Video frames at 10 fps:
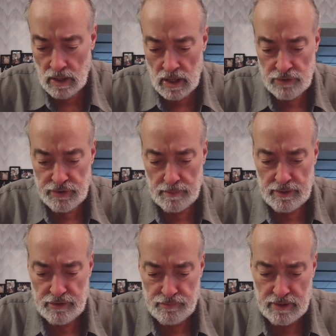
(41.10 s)

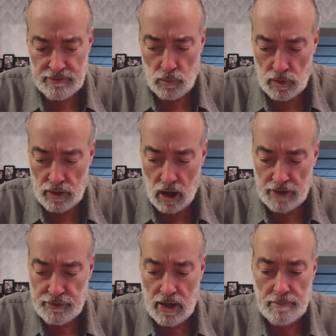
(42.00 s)
Simply, this means that one
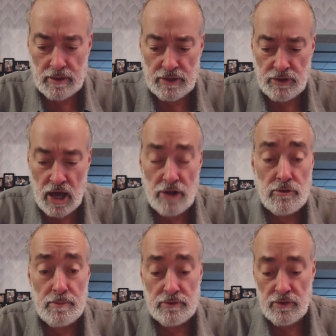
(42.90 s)
ought to emulate the
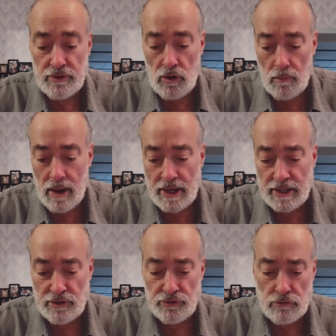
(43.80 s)
attributes of the
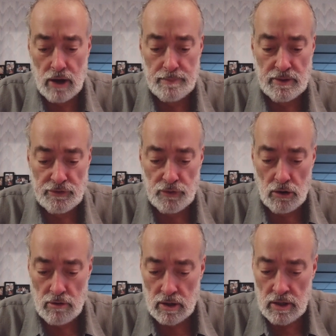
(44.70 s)
Almighty described in the
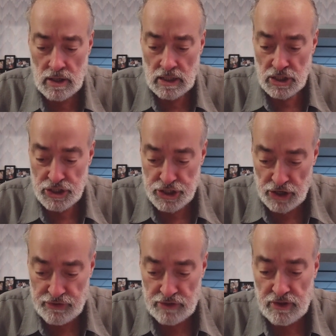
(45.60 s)
Torah.
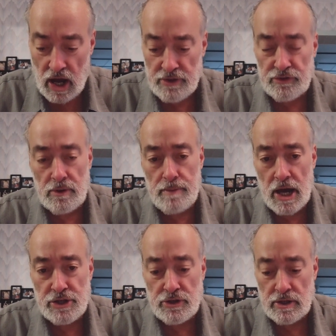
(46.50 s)
Just as God is
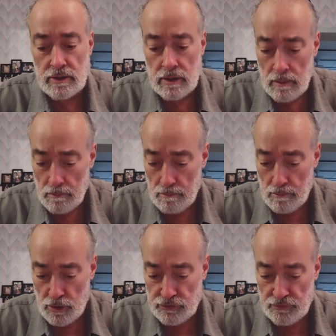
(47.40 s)
compassionate,
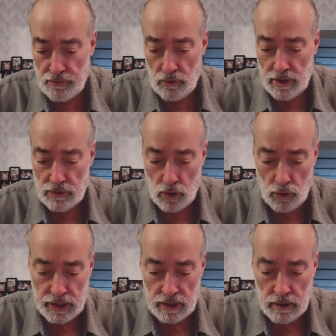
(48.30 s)
merciful, and
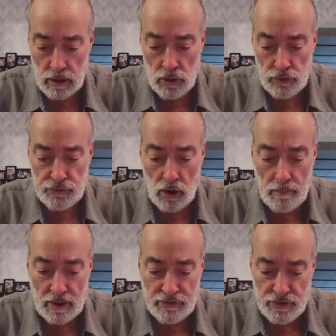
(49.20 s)
holy, so
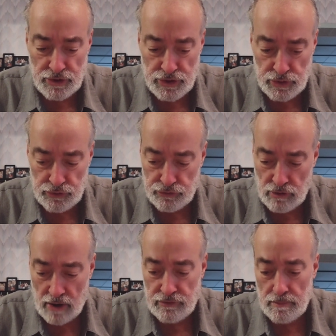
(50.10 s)
must the Jews
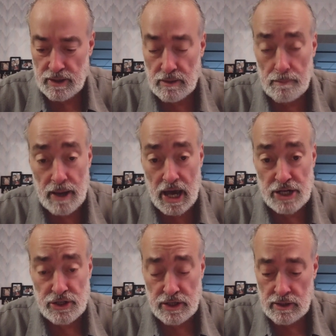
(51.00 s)
strive to be
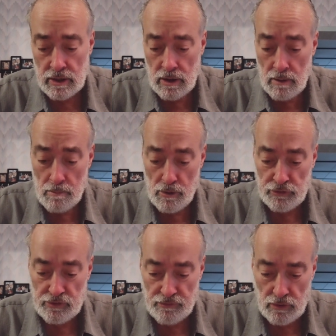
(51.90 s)
compassionate,
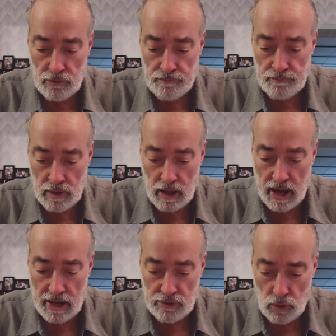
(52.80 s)
merciful,
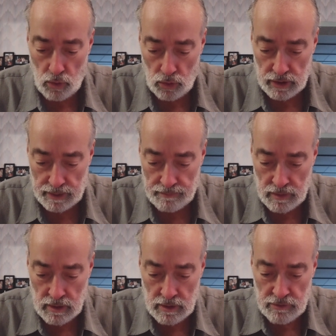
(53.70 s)
and holy.
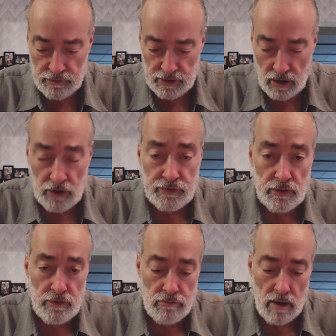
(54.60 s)
See
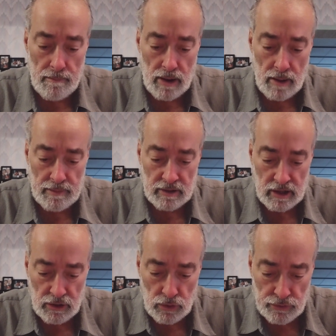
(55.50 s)
also the Rambam in
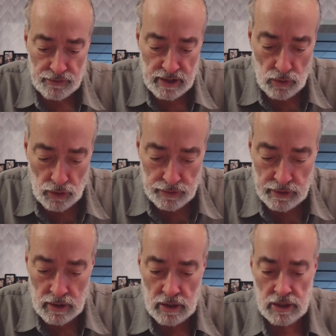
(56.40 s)
Hilchot
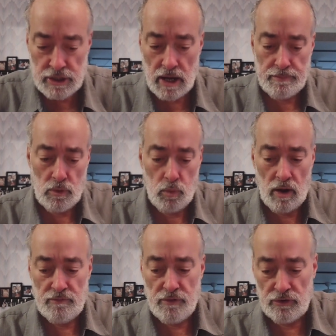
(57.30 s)
Deot, chapter
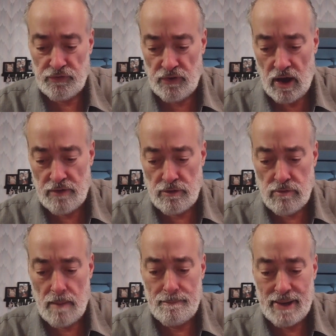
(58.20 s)
1, verse 5. The
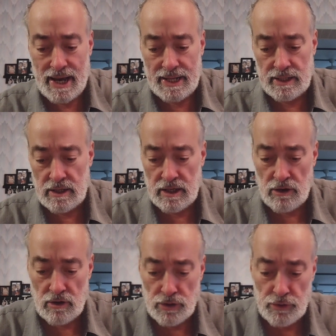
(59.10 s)
Ramban
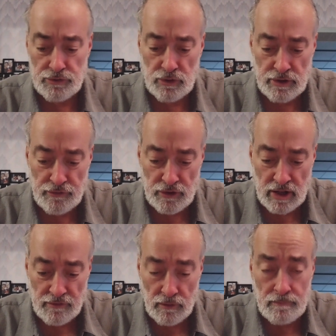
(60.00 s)
here alludes to a
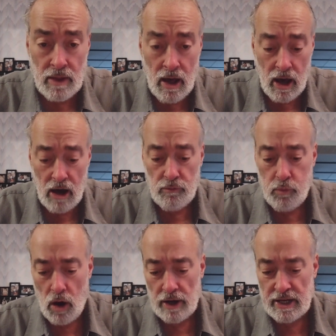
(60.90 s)
different level of
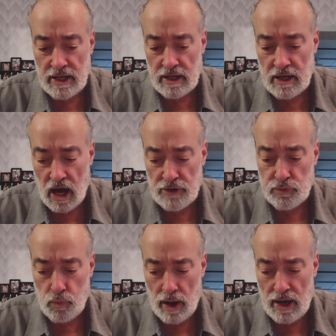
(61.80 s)
walking in
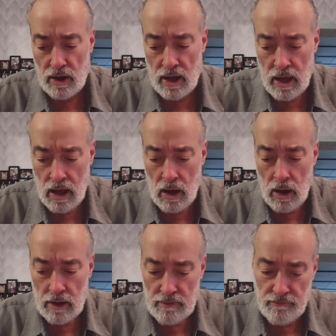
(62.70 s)
God's way
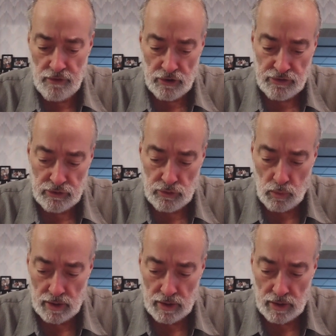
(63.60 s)
versus the one